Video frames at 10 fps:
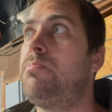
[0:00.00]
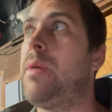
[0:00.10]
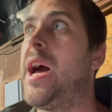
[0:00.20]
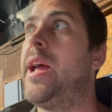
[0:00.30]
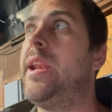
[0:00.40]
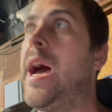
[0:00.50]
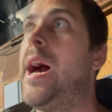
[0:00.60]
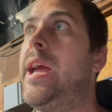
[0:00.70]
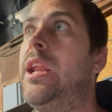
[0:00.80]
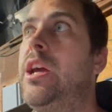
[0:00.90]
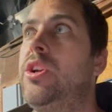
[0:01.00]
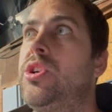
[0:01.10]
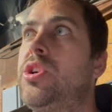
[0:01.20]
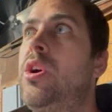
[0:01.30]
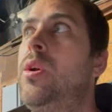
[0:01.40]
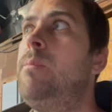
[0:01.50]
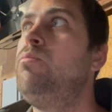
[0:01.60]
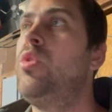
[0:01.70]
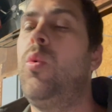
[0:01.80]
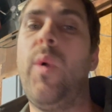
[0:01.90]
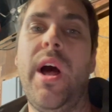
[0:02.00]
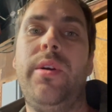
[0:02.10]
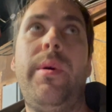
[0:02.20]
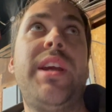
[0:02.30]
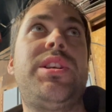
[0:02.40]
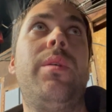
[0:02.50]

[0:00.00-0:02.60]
by 9-inch weld racing